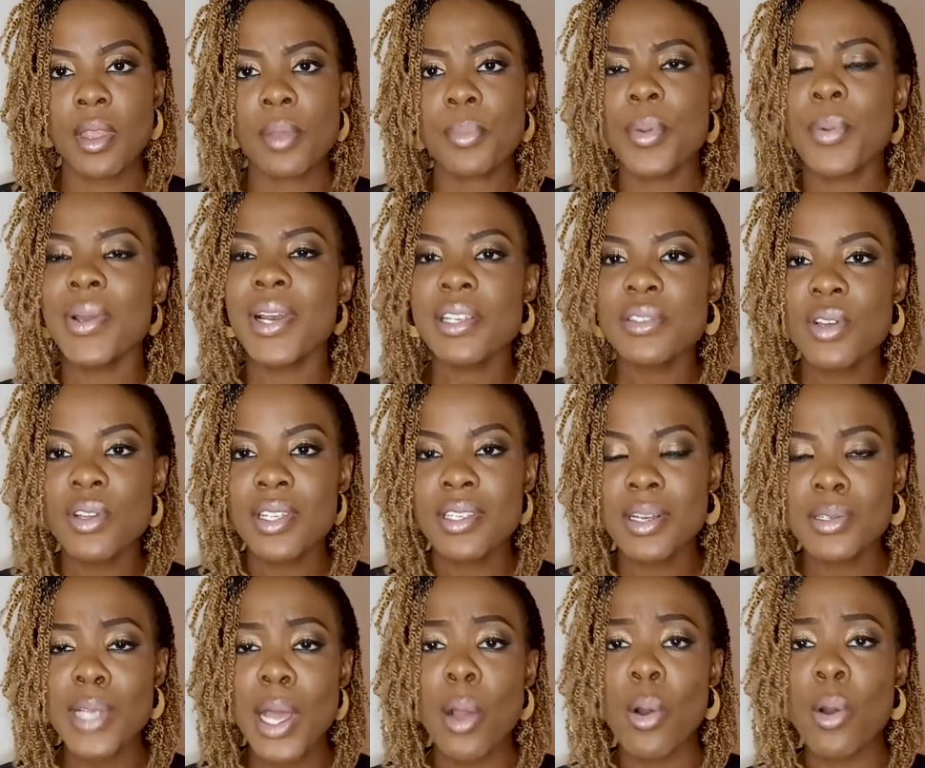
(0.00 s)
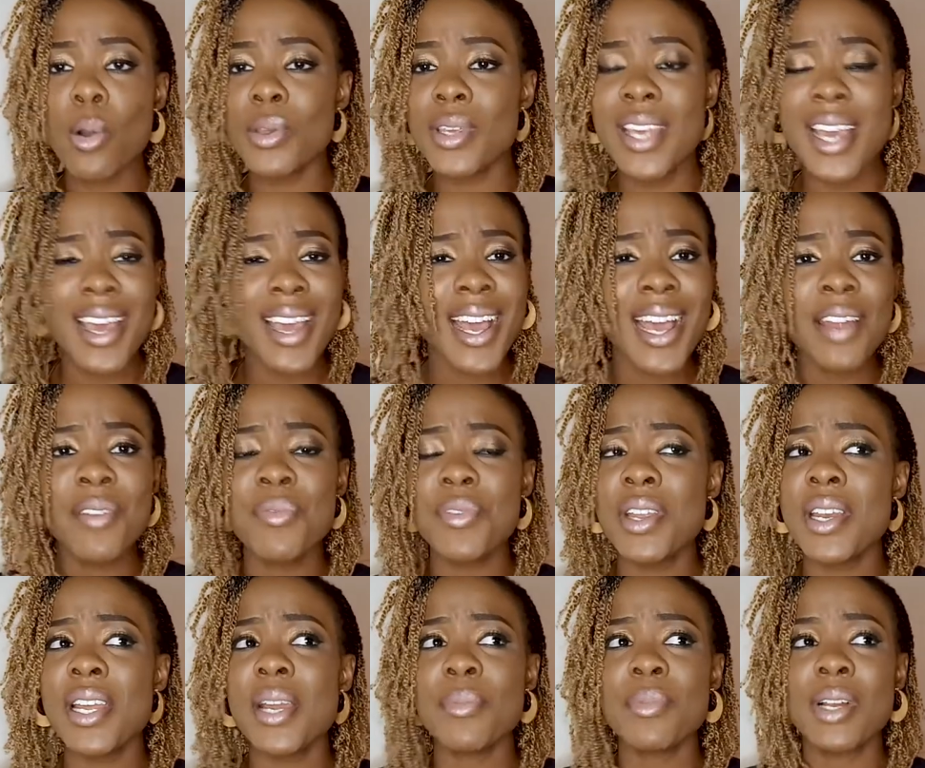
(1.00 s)
But when I saw this, I was like, oh yeah, I
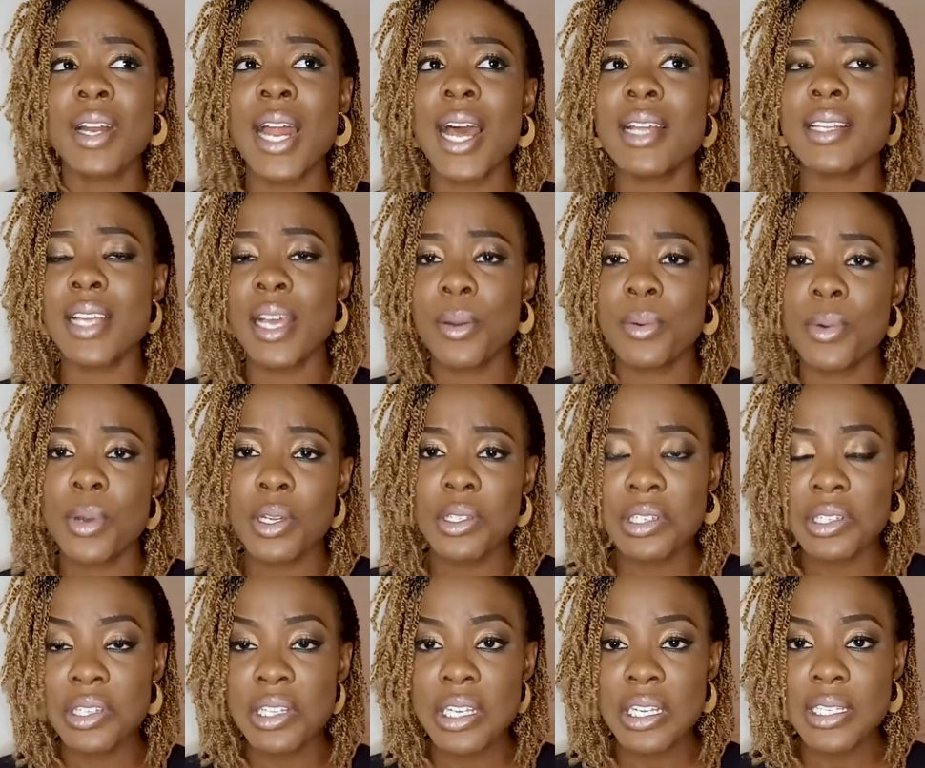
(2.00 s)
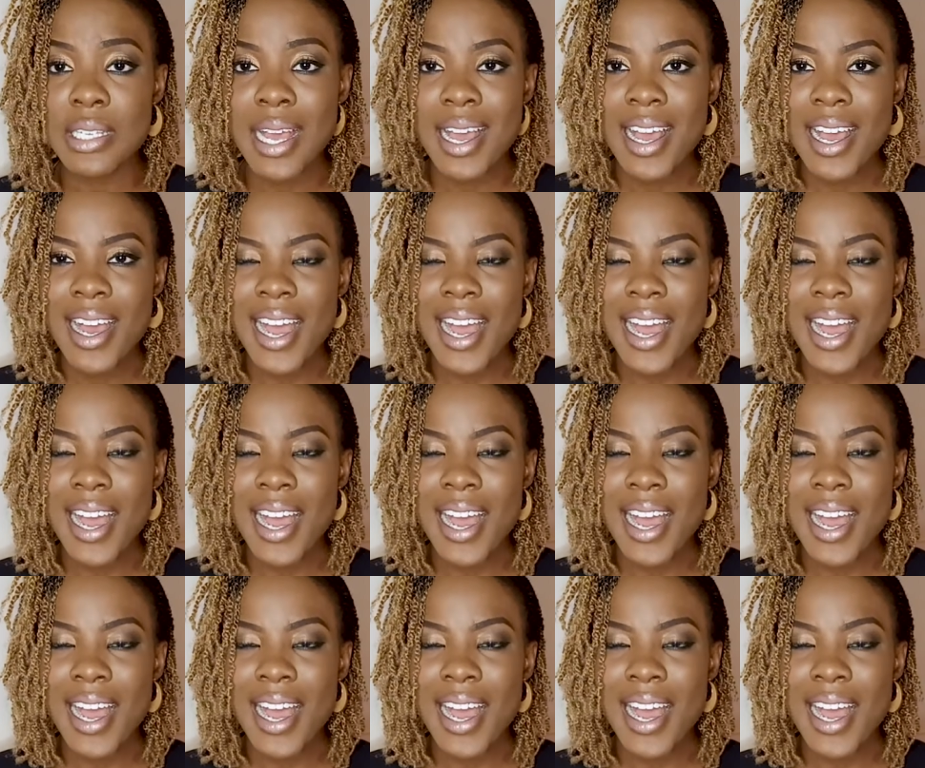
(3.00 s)
really am glad that I worked on this.